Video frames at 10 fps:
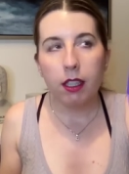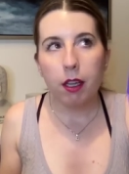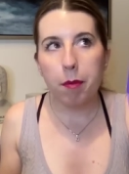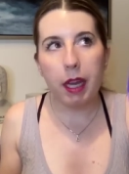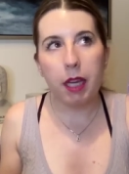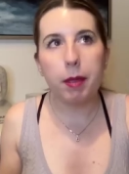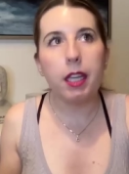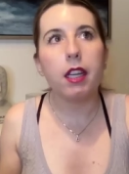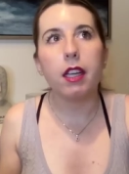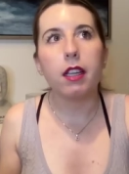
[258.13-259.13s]

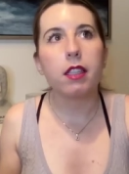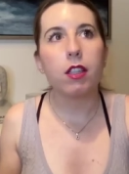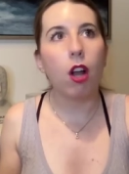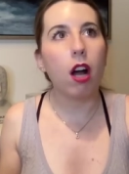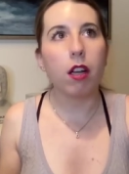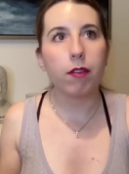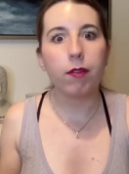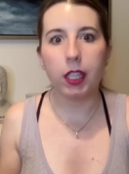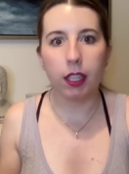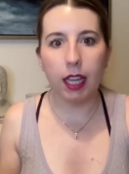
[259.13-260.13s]
maybe not
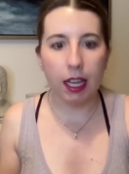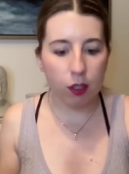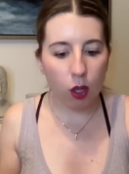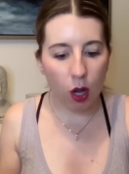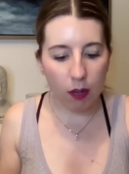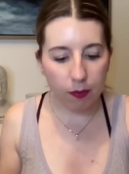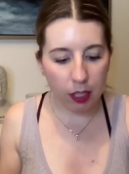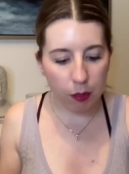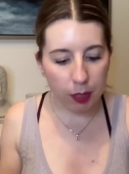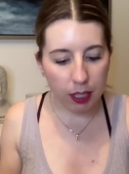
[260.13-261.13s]
feeling as
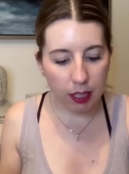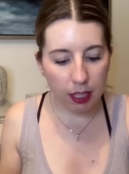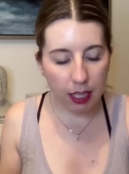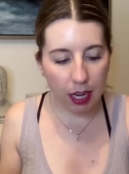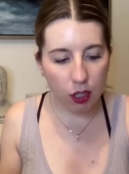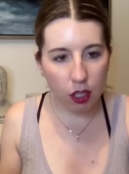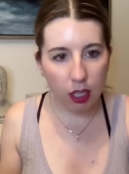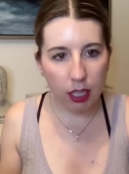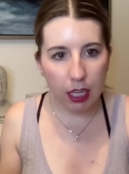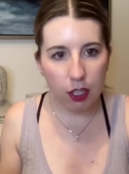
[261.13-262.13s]
confident within the
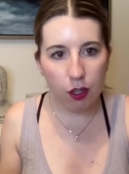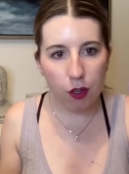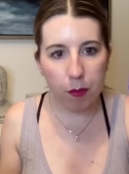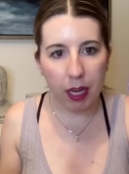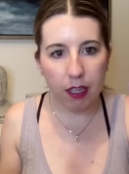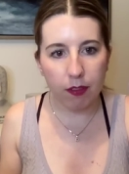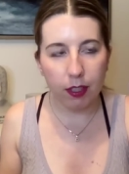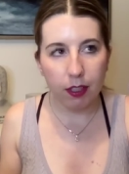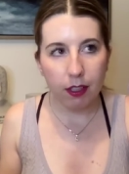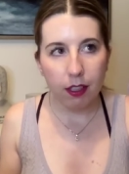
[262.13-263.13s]
connection and you may
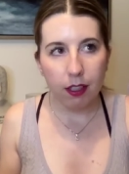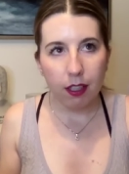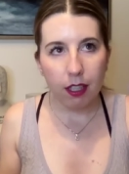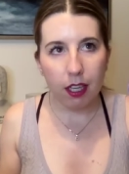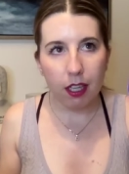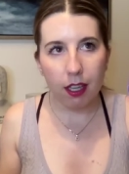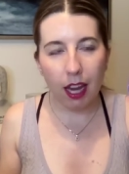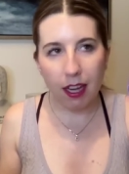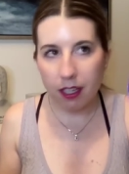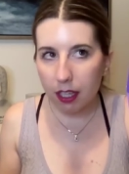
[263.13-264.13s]
have
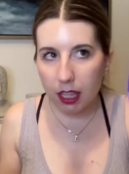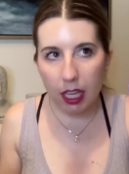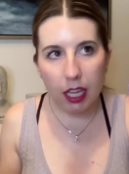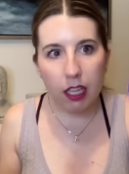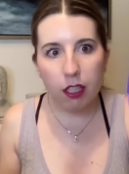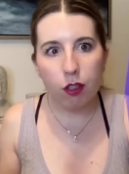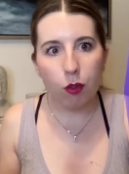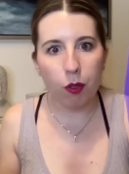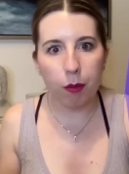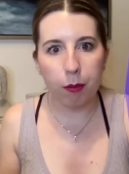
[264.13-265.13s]
ended things
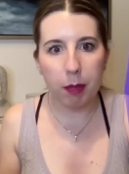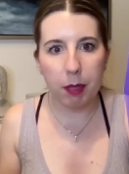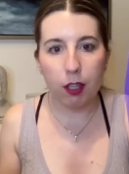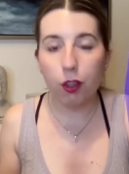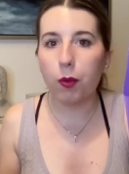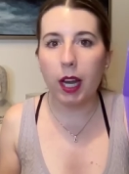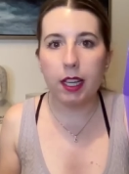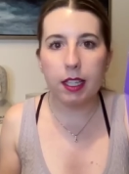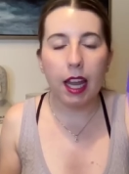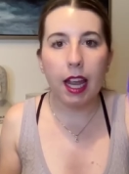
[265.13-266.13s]
or maybe
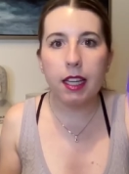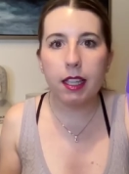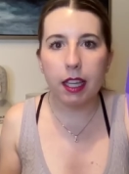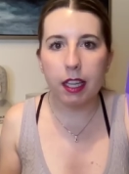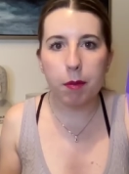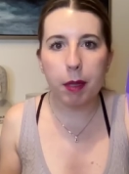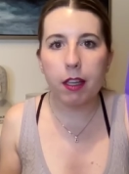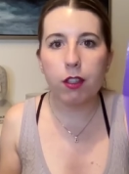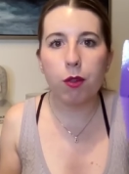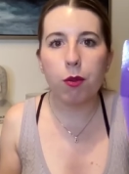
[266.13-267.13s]
threatened to end things
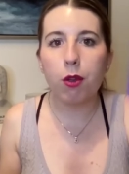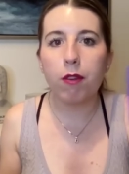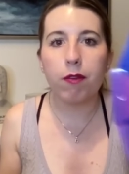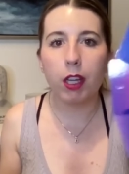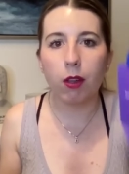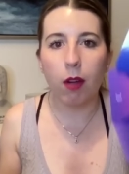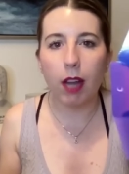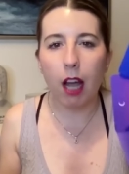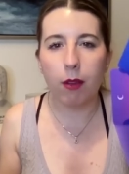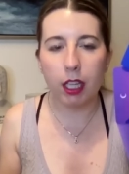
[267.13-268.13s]
because you couldn't figure out
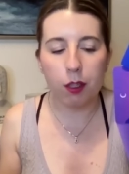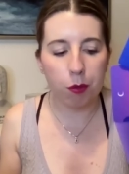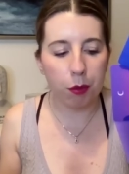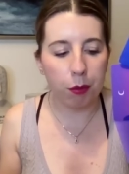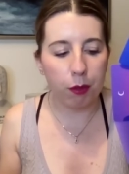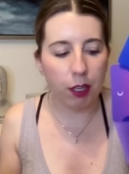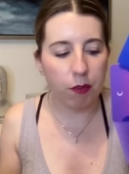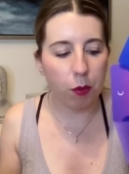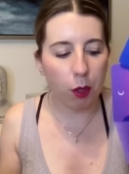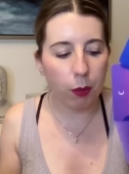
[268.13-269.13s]
how things were moving
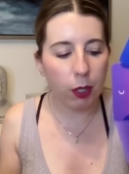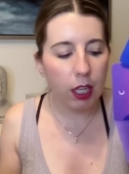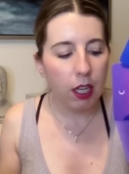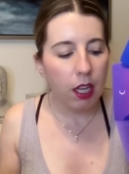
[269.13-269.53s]
forward,